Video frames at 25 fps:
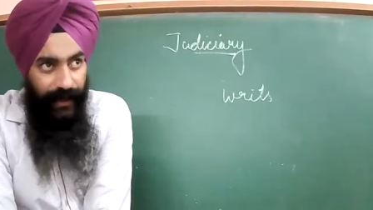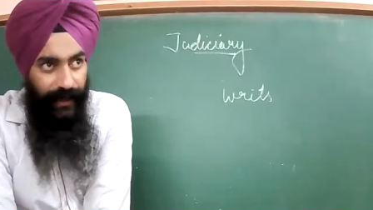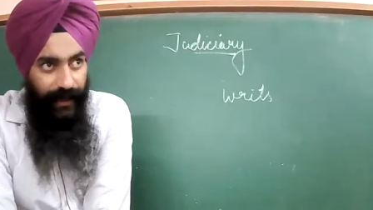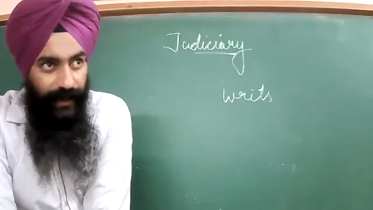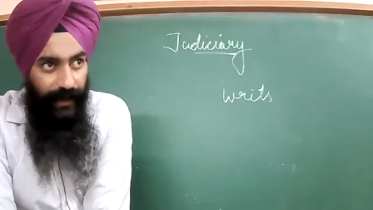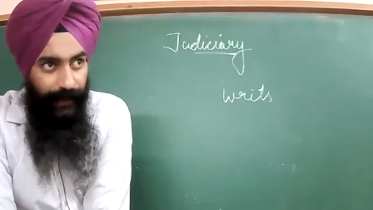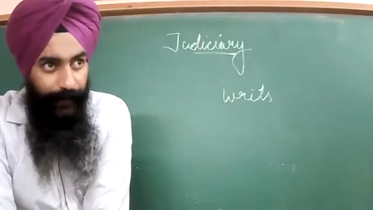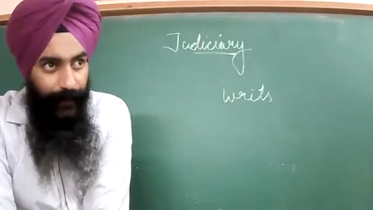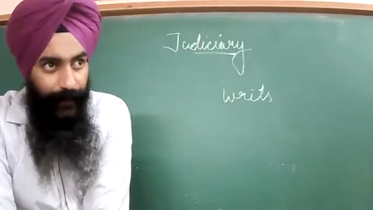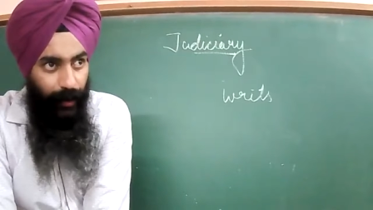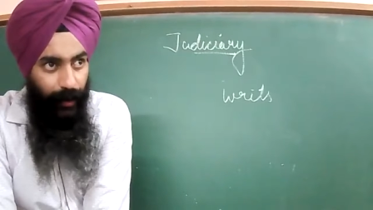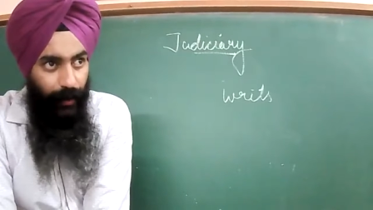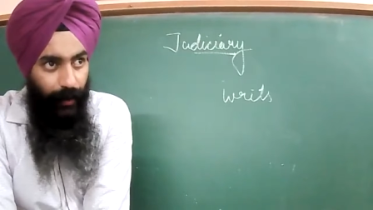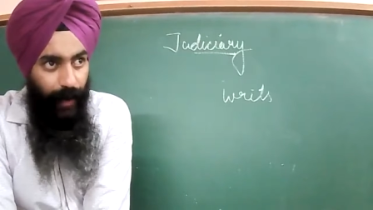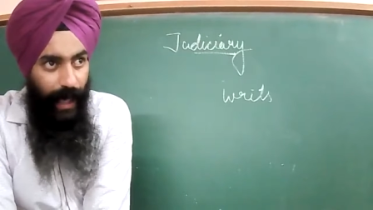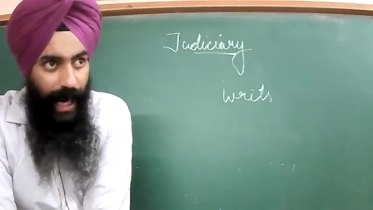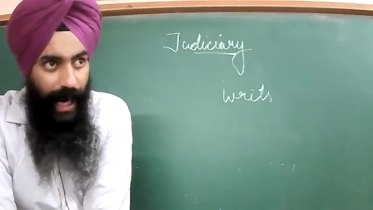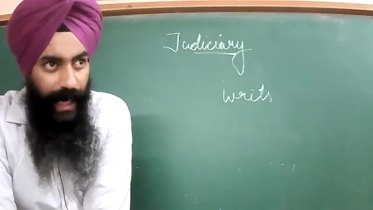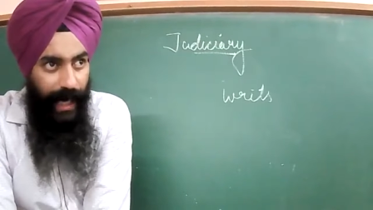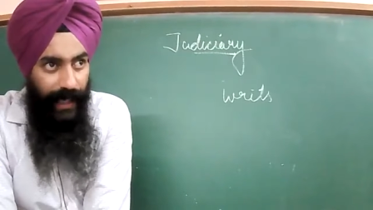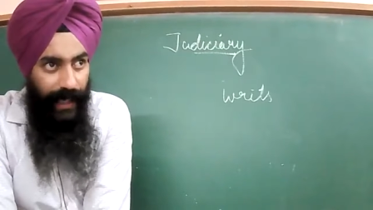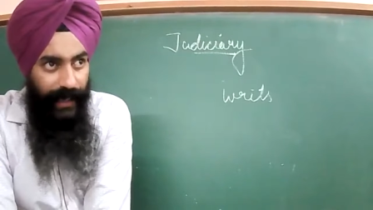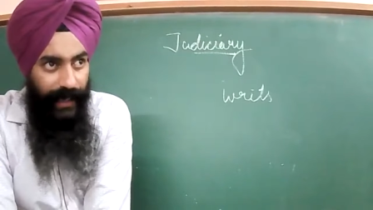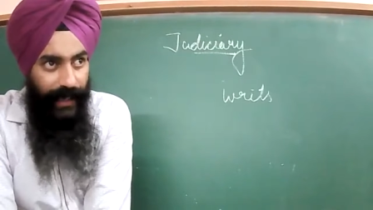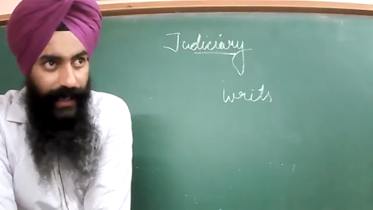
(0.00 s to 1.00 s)

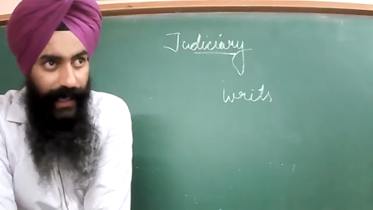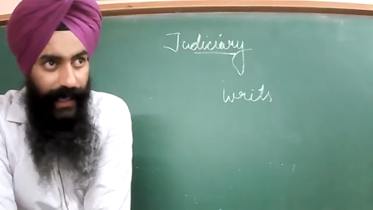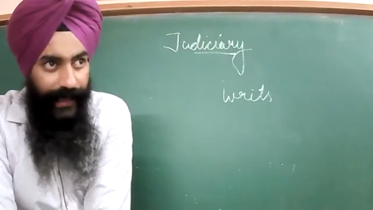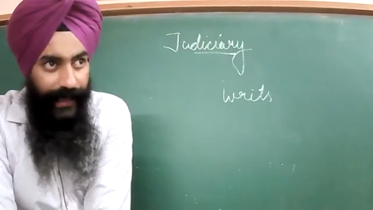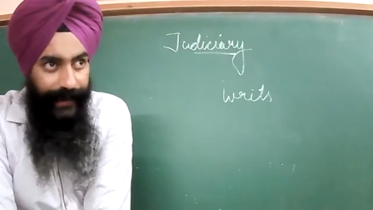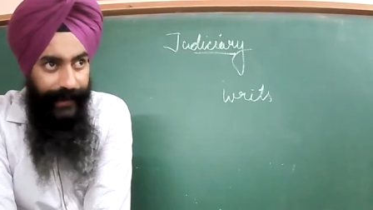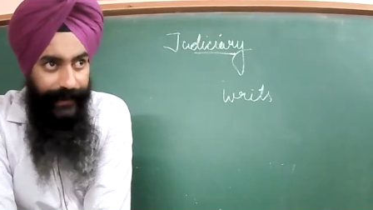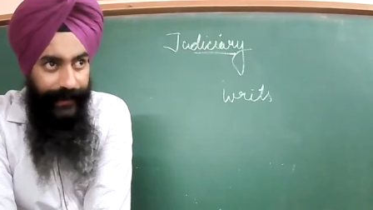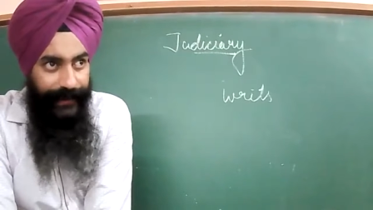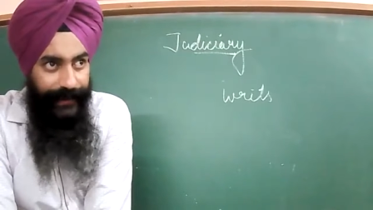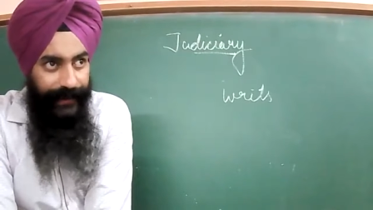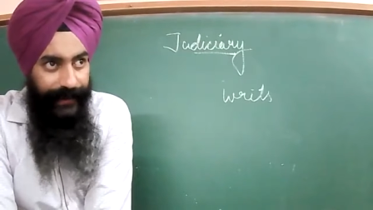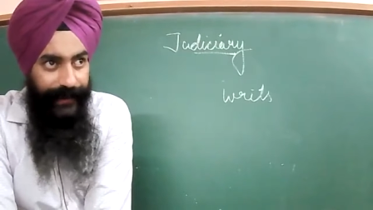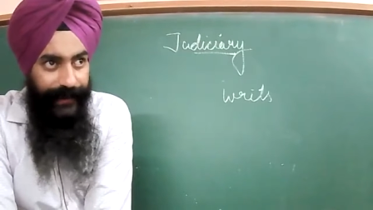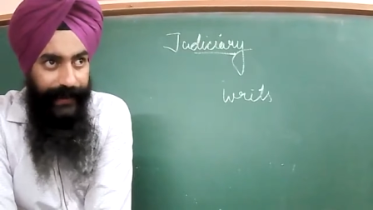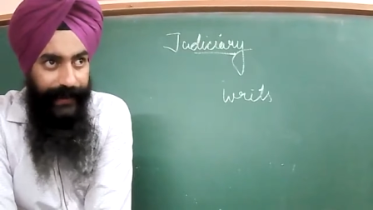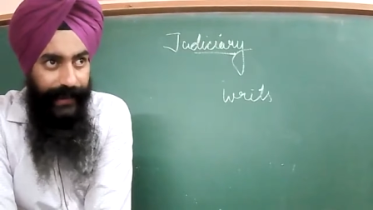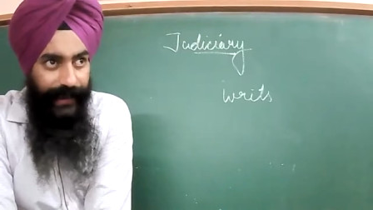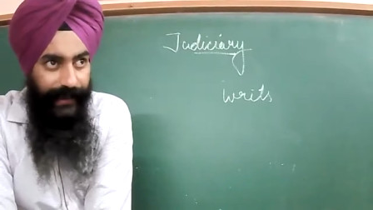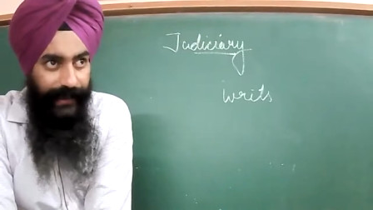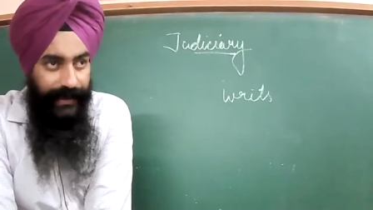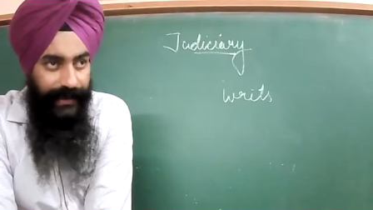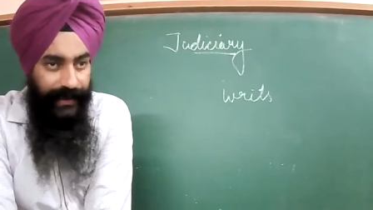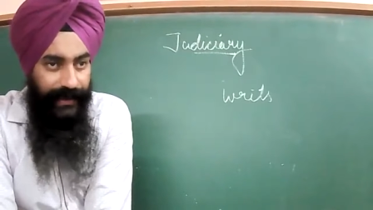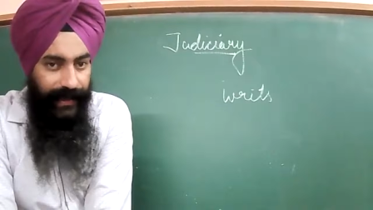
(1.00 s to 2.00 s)

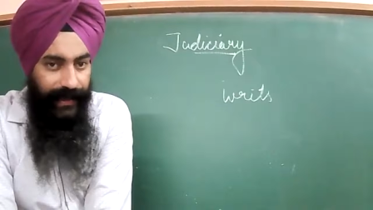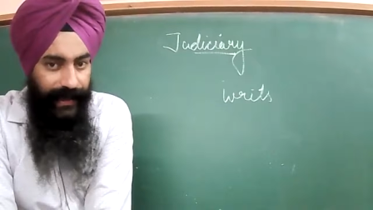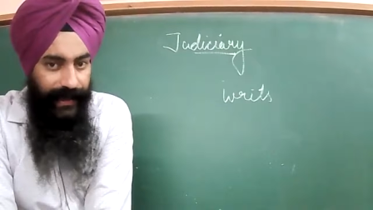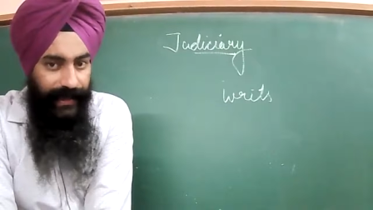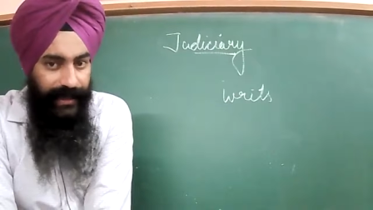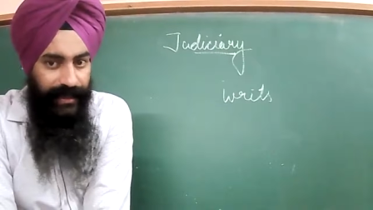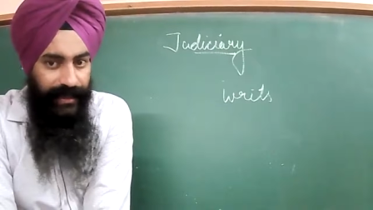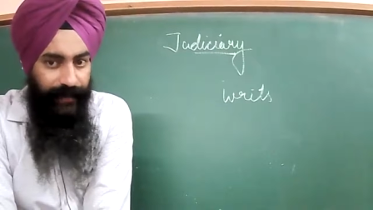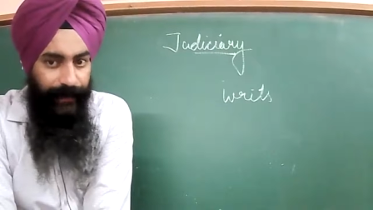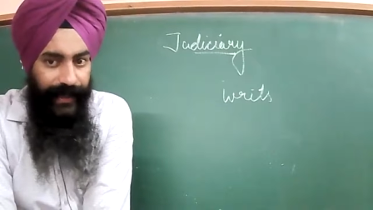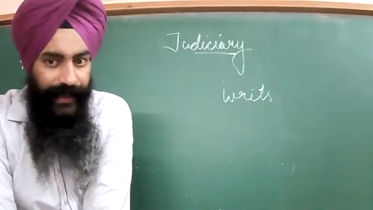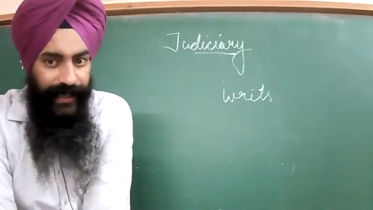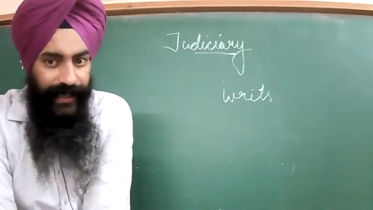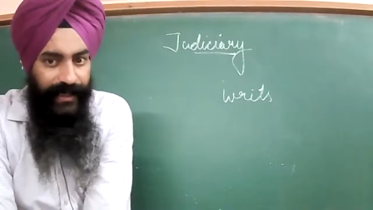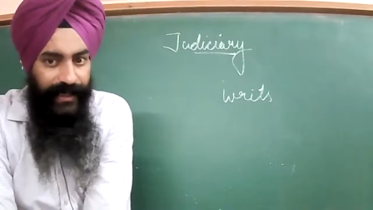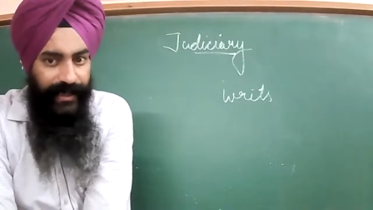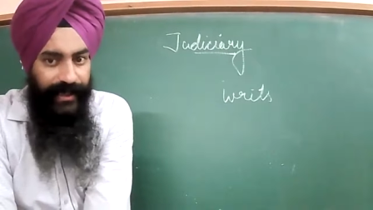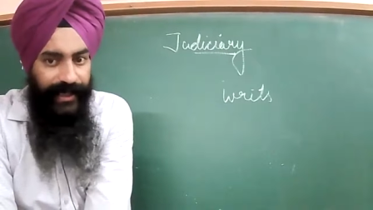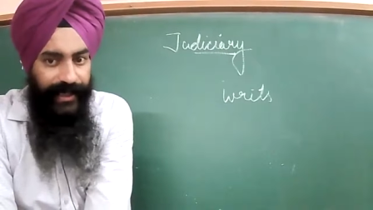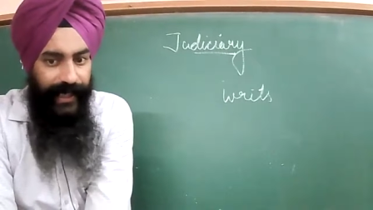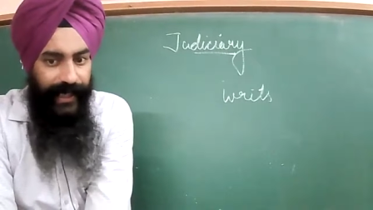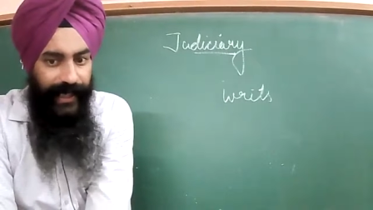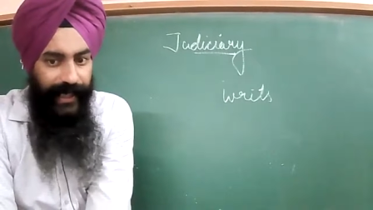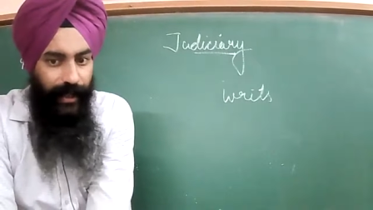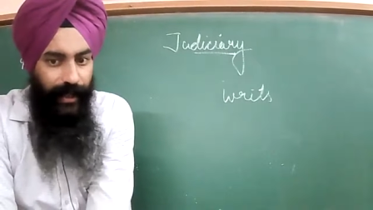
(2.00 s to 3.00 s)
WRITS. Writs means
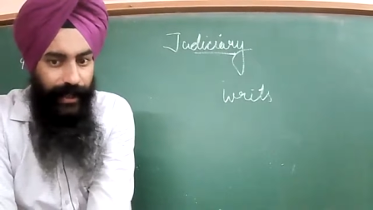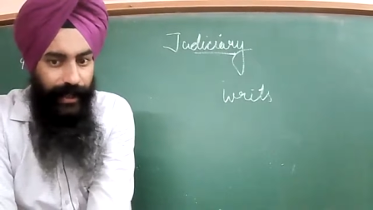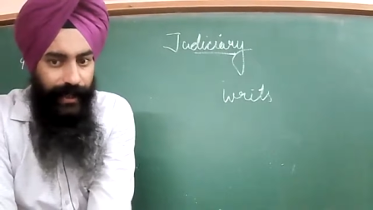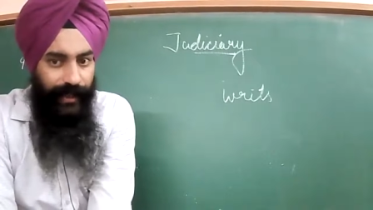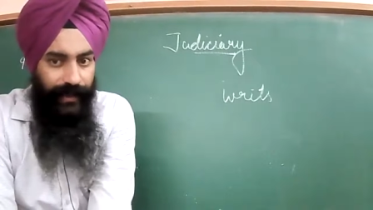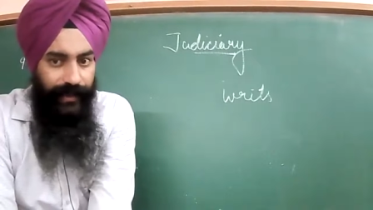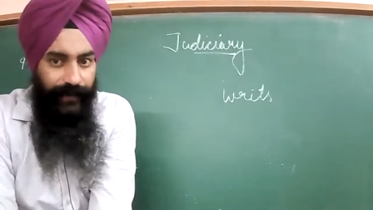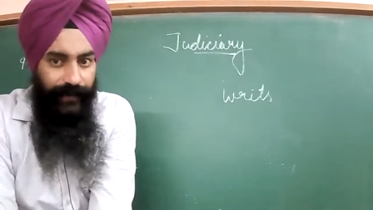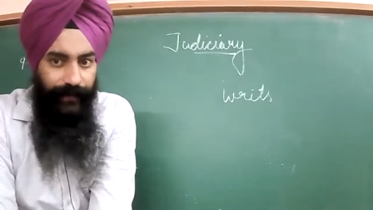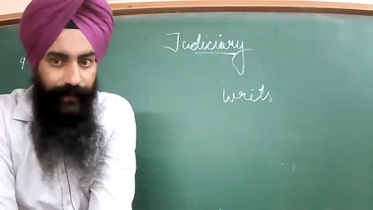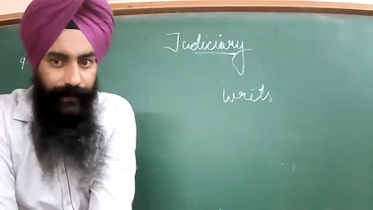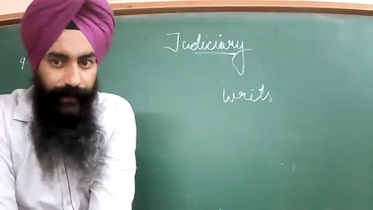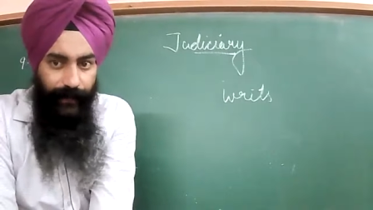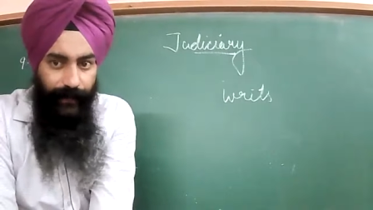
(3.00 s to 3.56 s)
stay order.